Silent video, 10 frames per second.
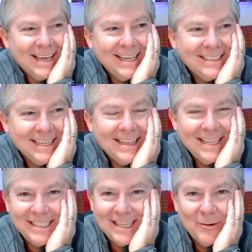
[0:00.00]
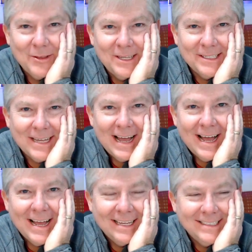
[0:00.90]
he said there were these
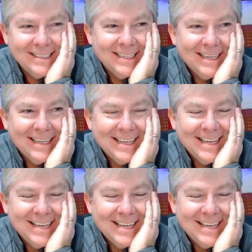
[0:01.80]
guys,